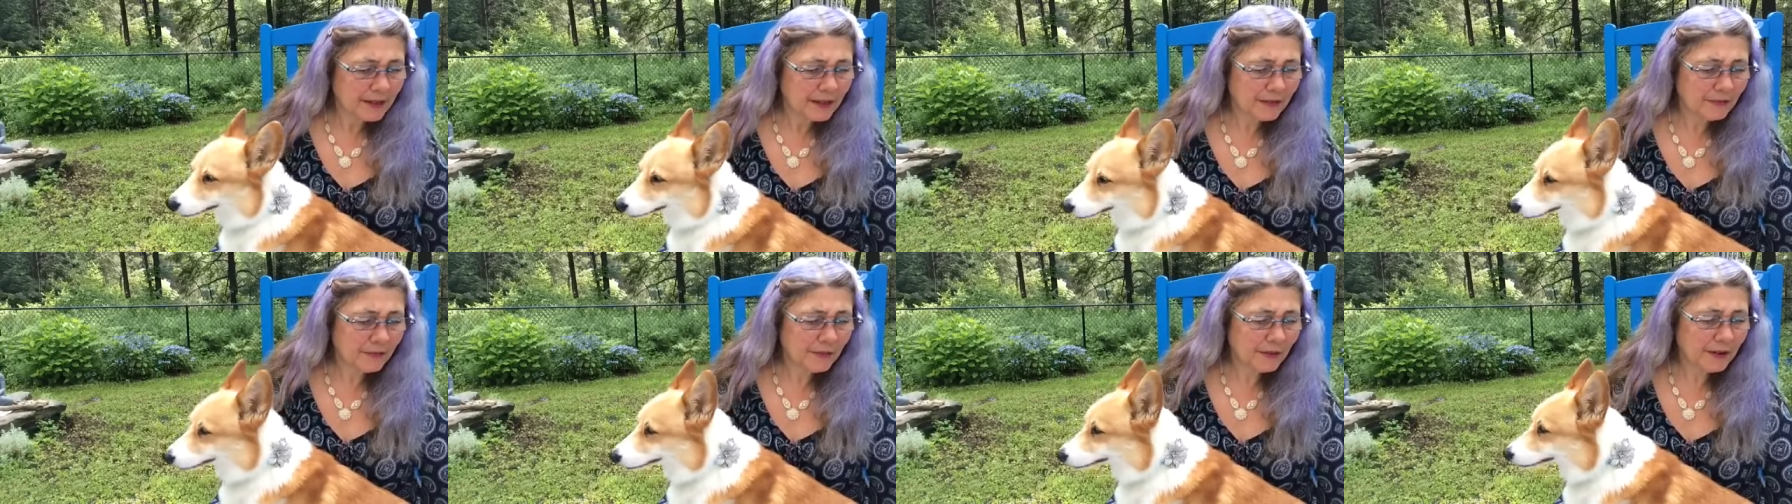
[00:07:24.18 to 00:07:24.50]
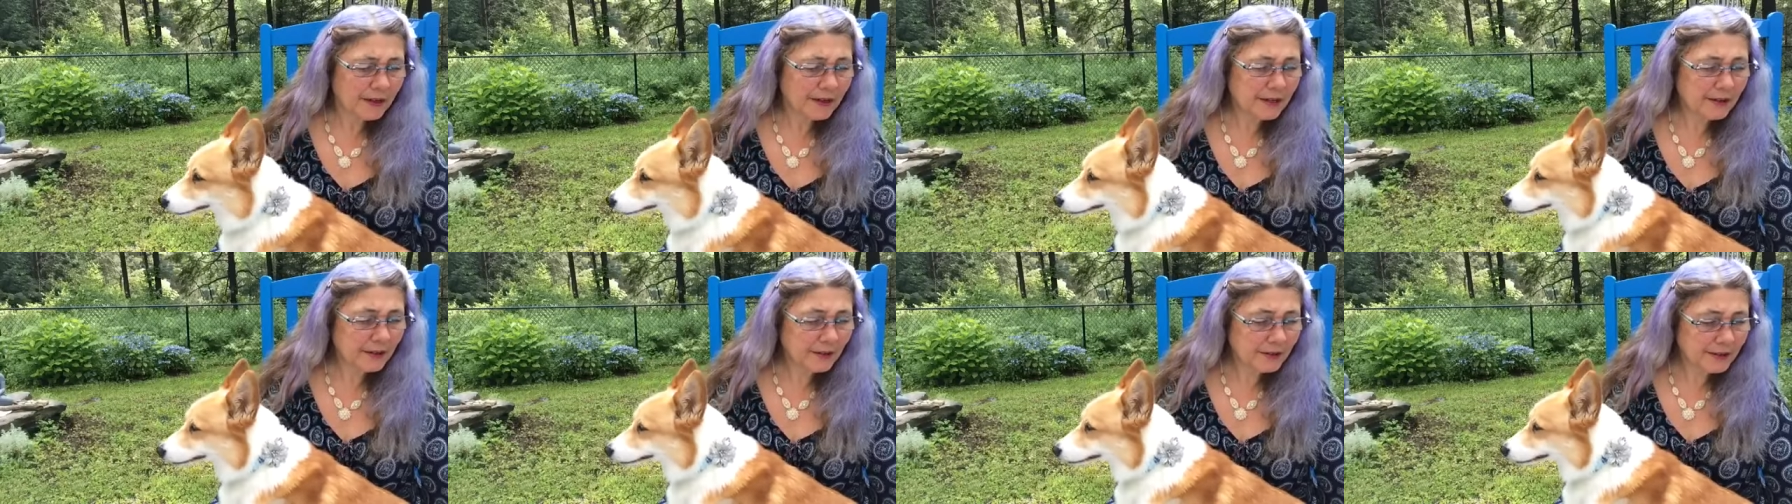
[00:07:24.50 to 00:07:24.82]

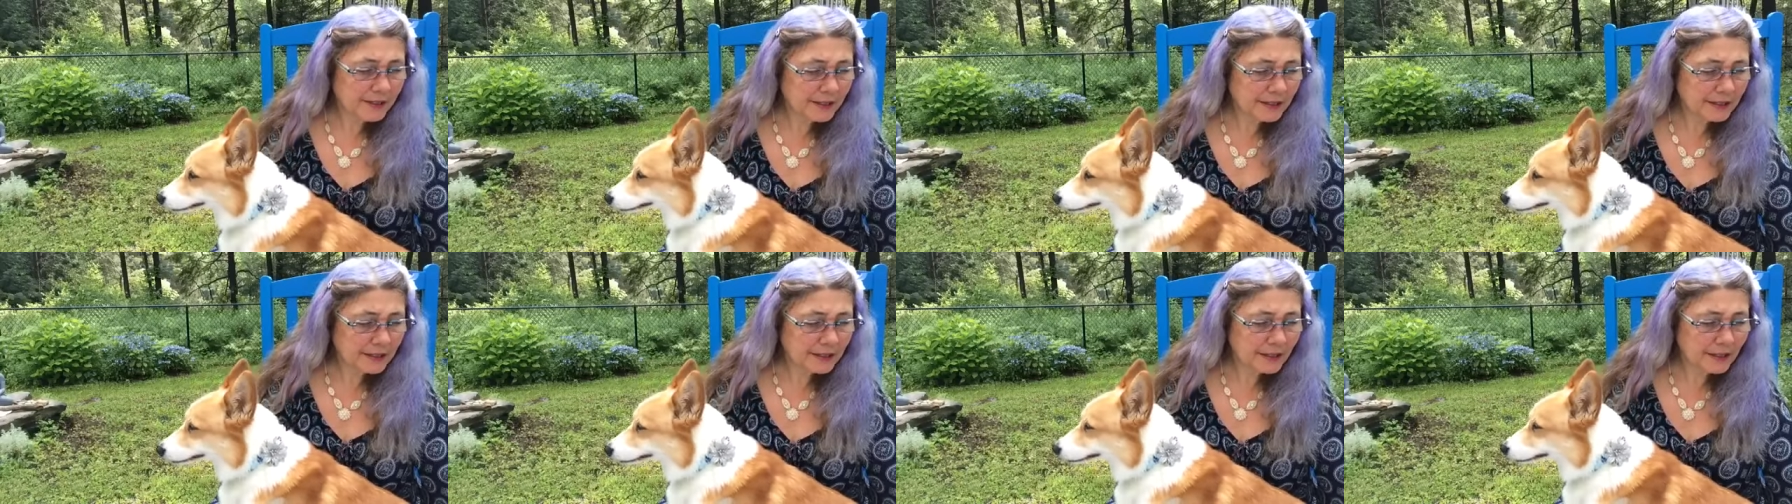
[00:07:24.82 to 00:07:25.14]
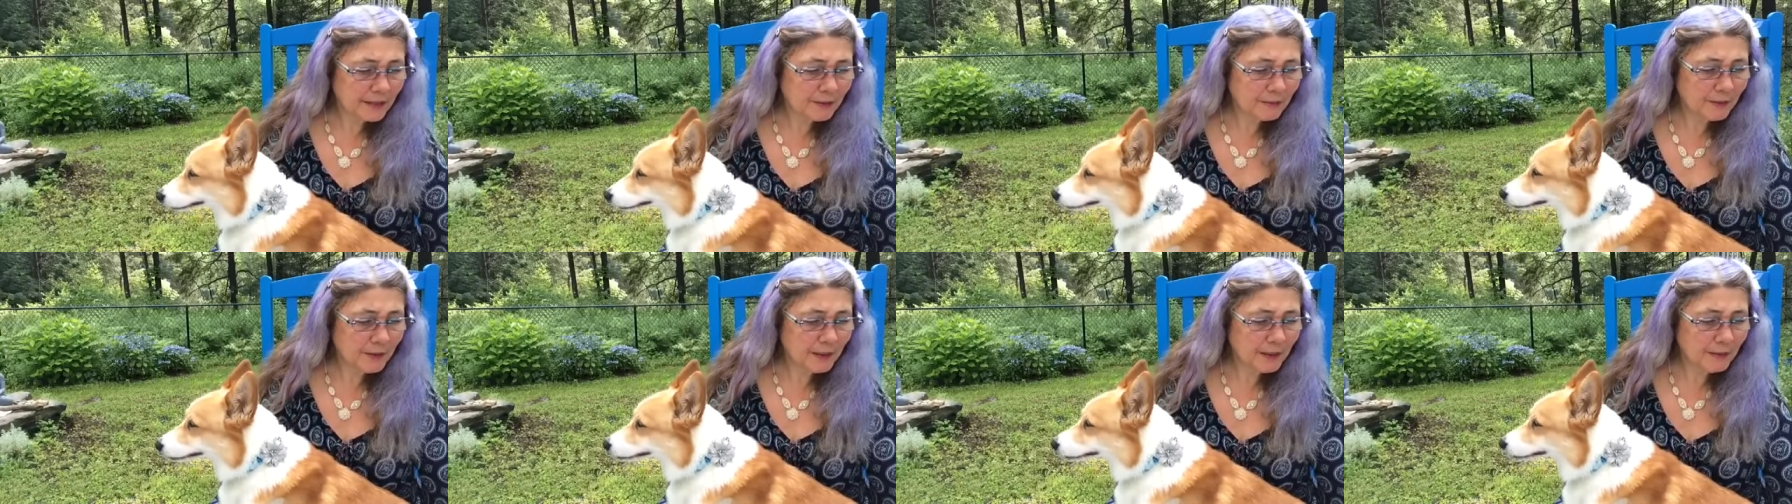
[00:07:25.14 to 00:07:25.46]
For illness,
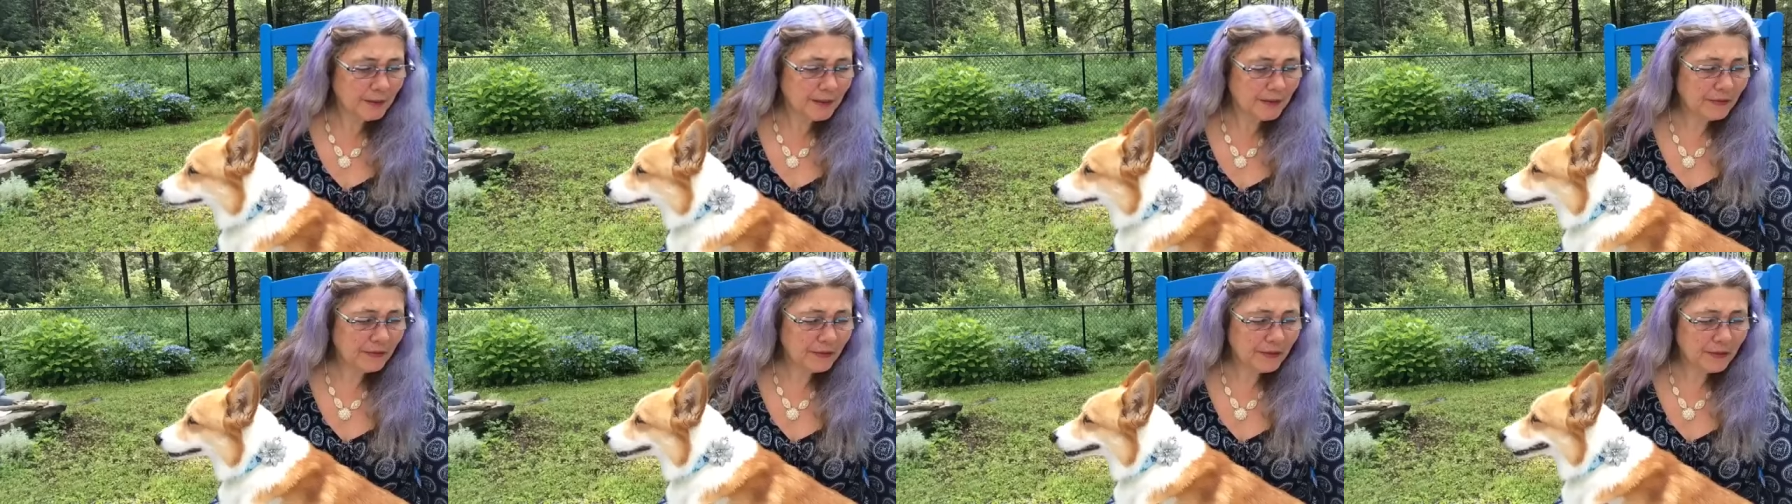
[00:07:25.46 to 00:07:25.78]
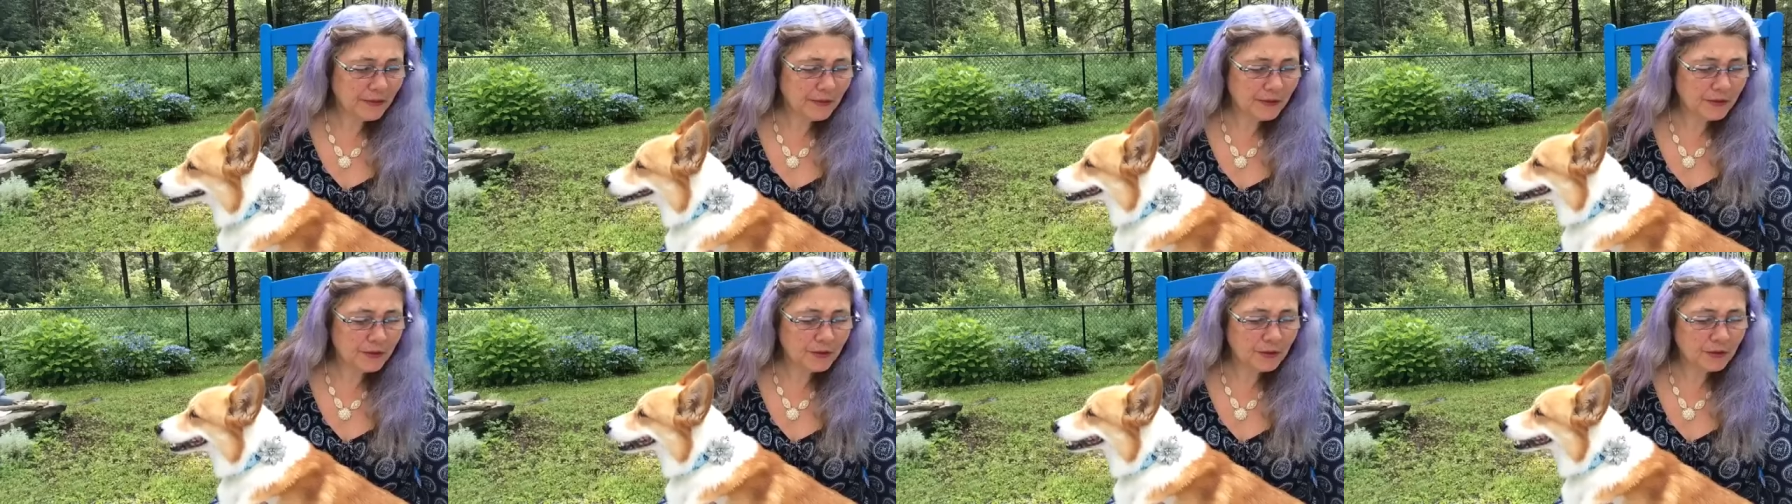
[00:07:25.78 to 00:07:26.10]
it may be for
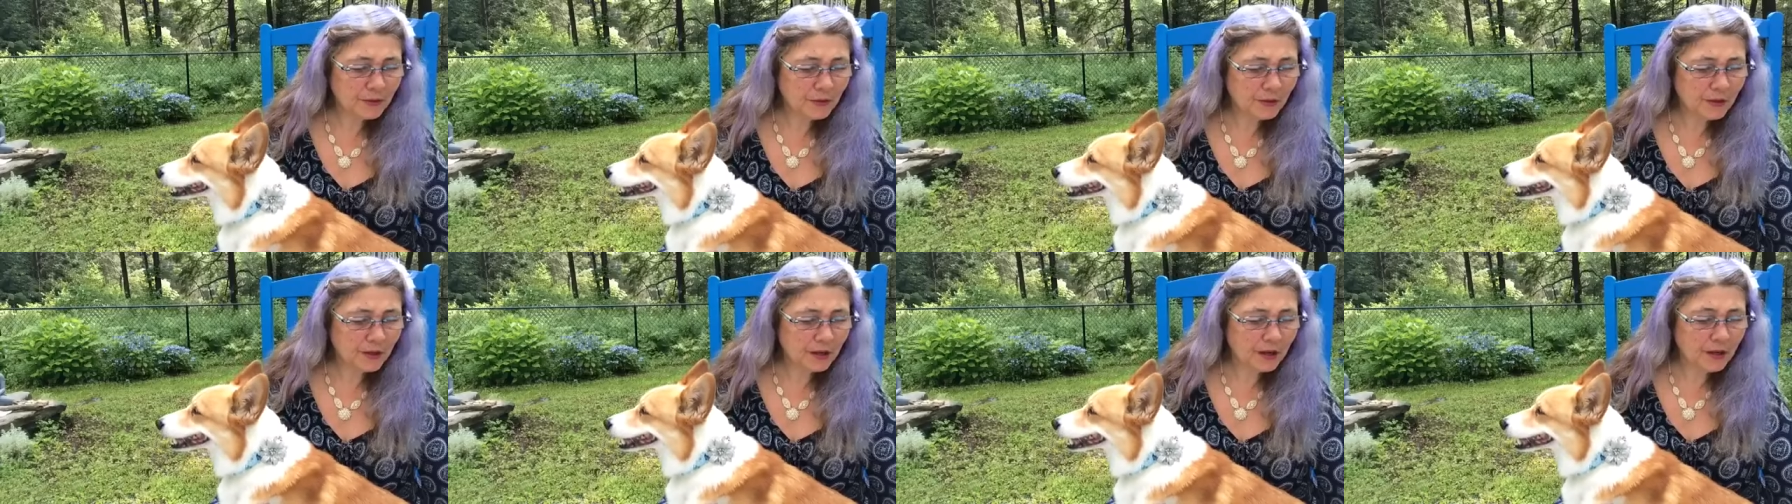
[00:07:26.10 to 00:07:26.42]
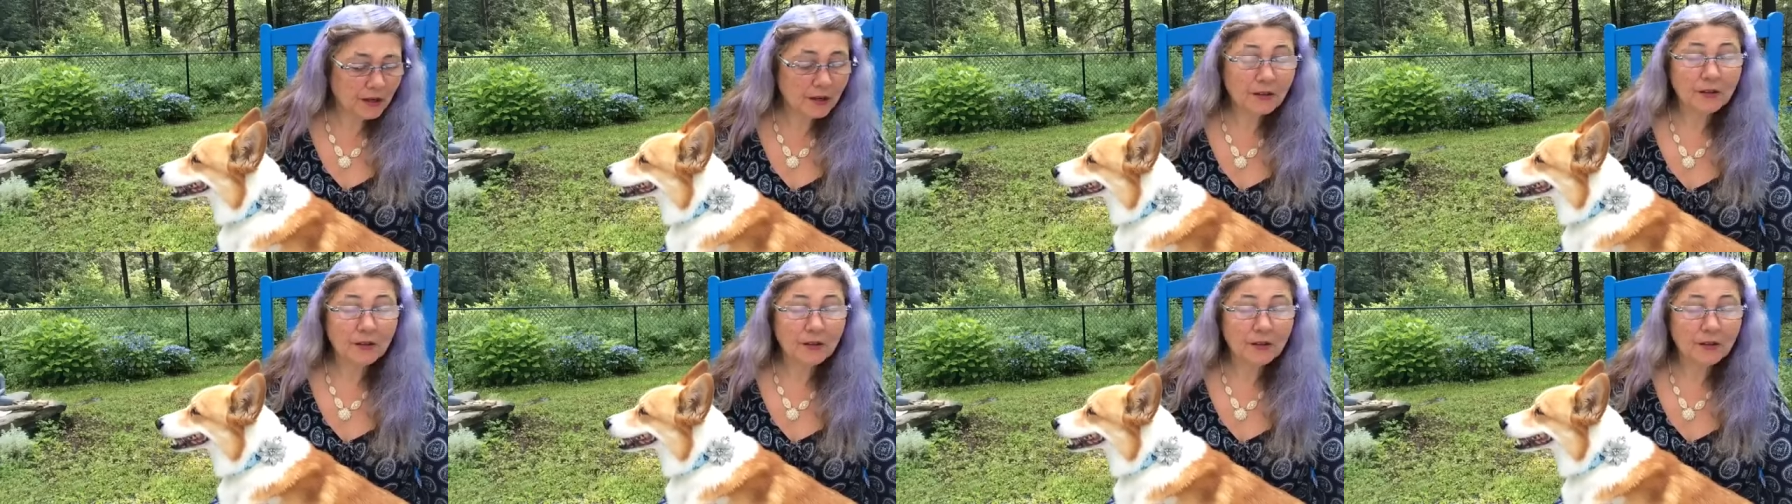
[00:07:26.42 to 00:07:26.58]
those who are